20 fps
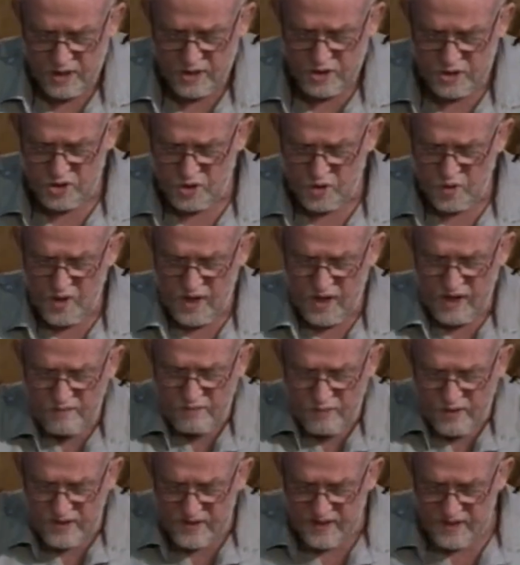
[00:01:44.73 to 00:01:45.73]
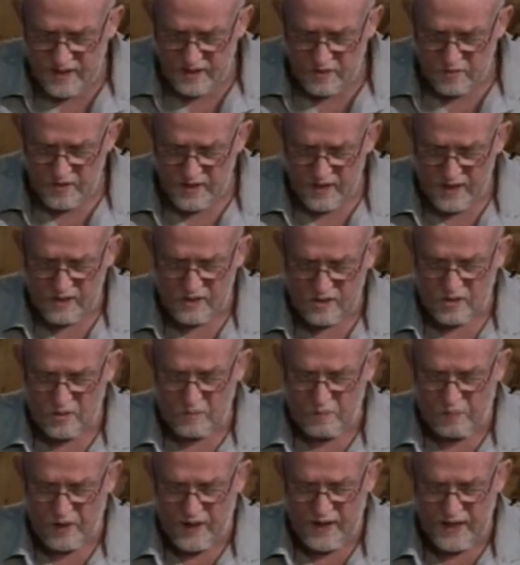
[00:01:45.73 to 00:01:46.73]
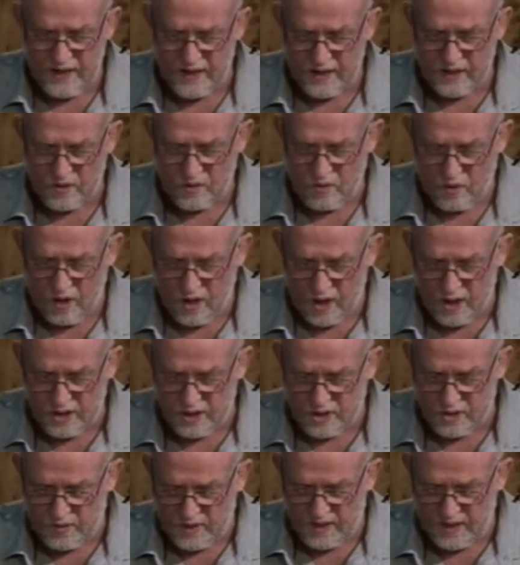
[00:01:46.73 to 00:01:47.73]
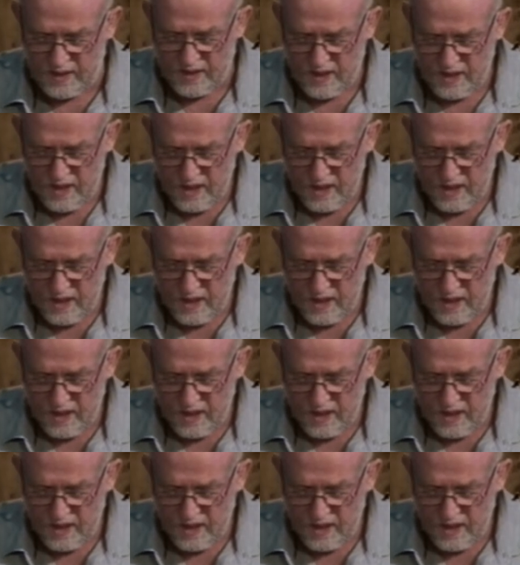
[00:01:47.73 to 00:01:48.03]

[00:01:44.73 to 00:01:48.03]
Do everything without complaining or arguing,